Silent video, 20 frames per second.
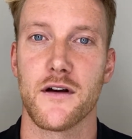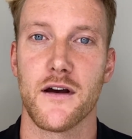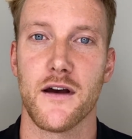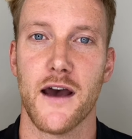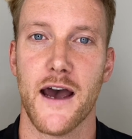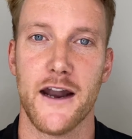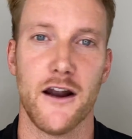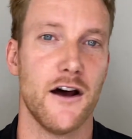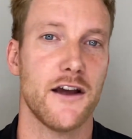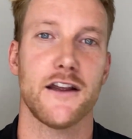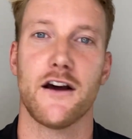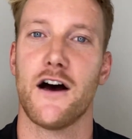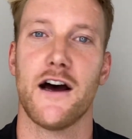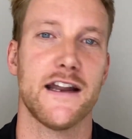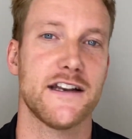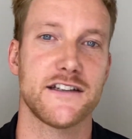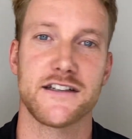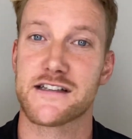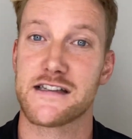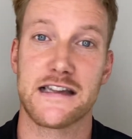And I, I
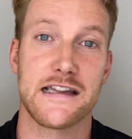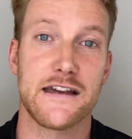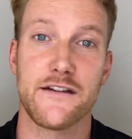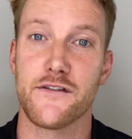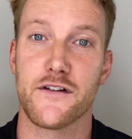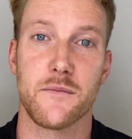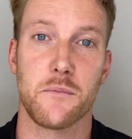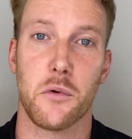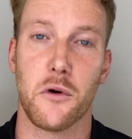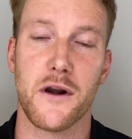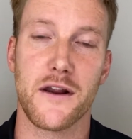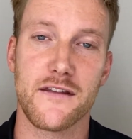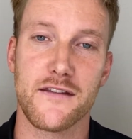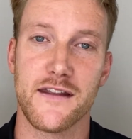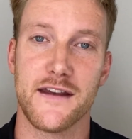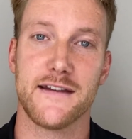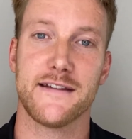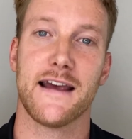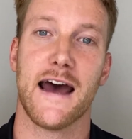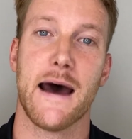just live and breathe
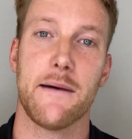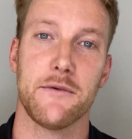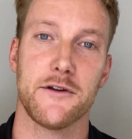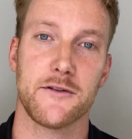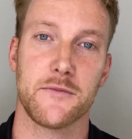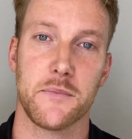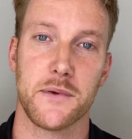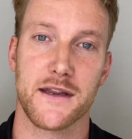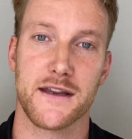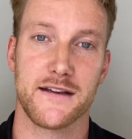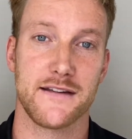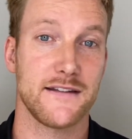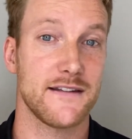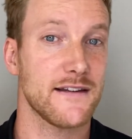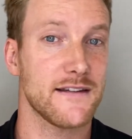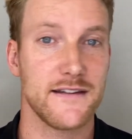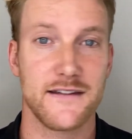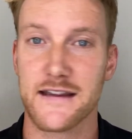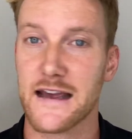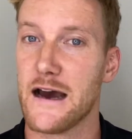these habits because
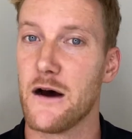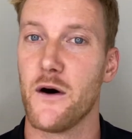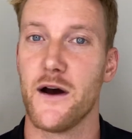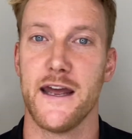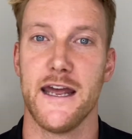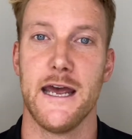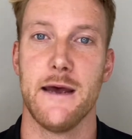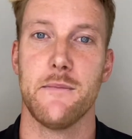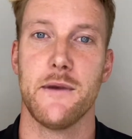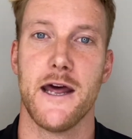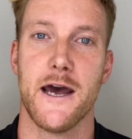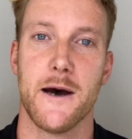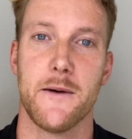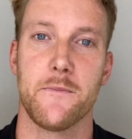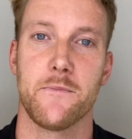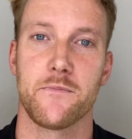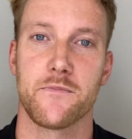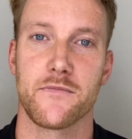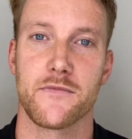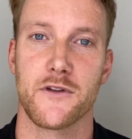this is how I am now.
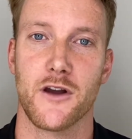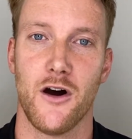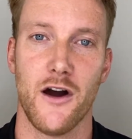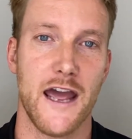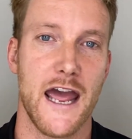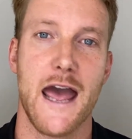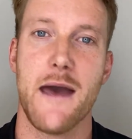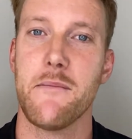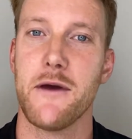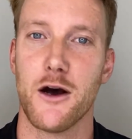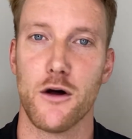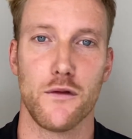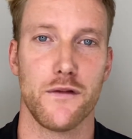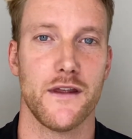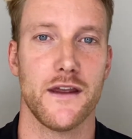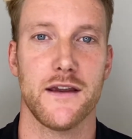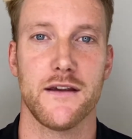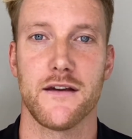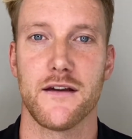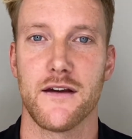I am
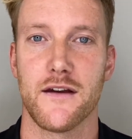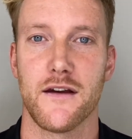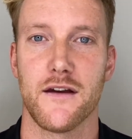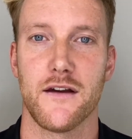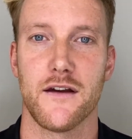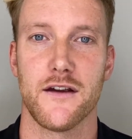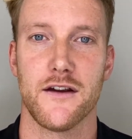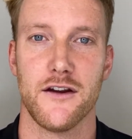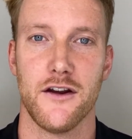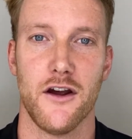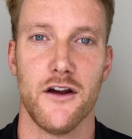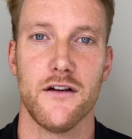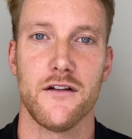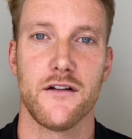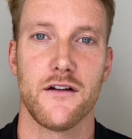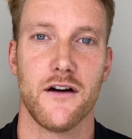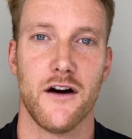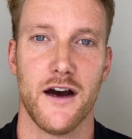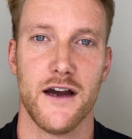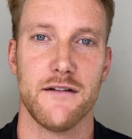healthy. You know,
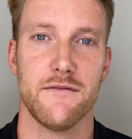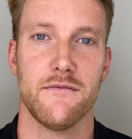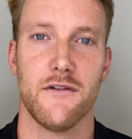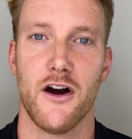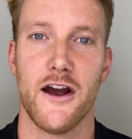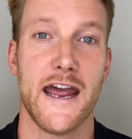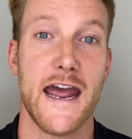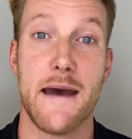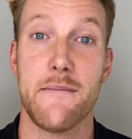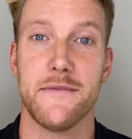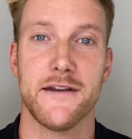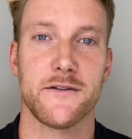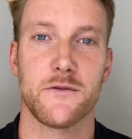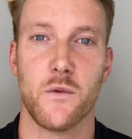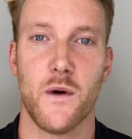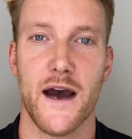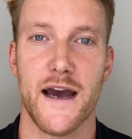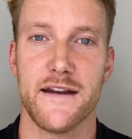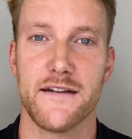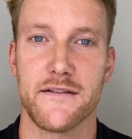I, I am this
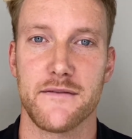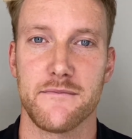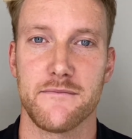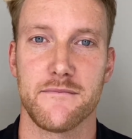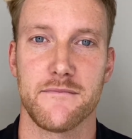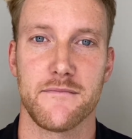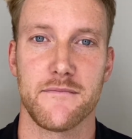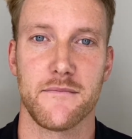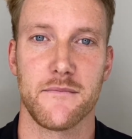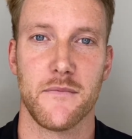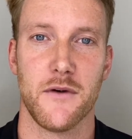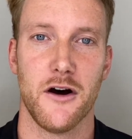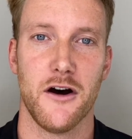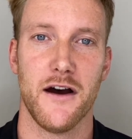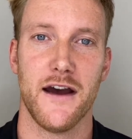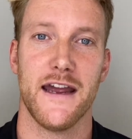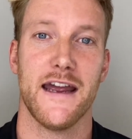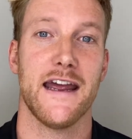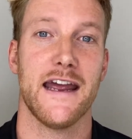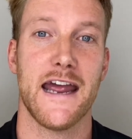weight.
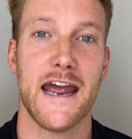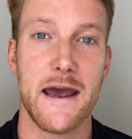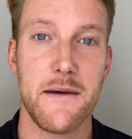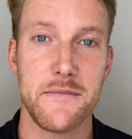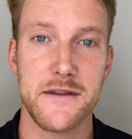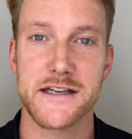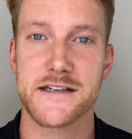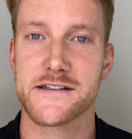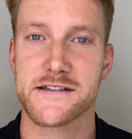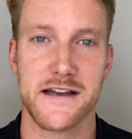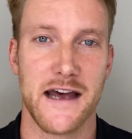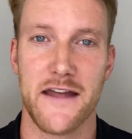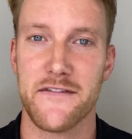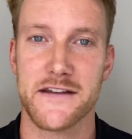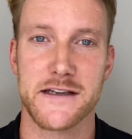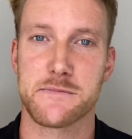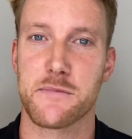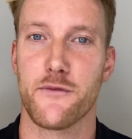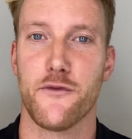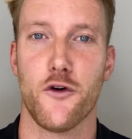I am this at
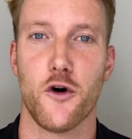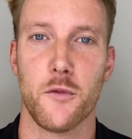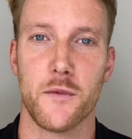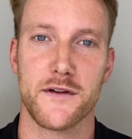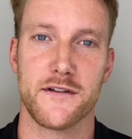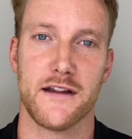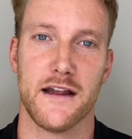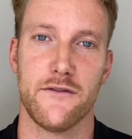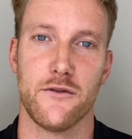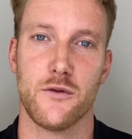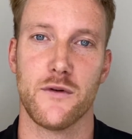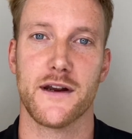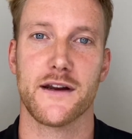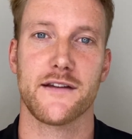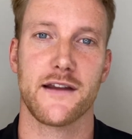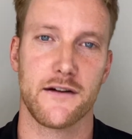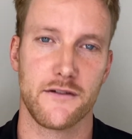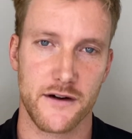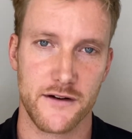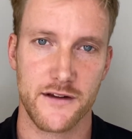this performance level,
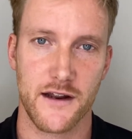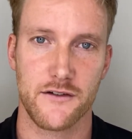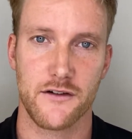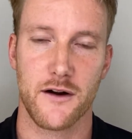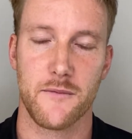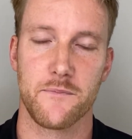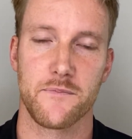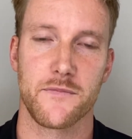etc., etc.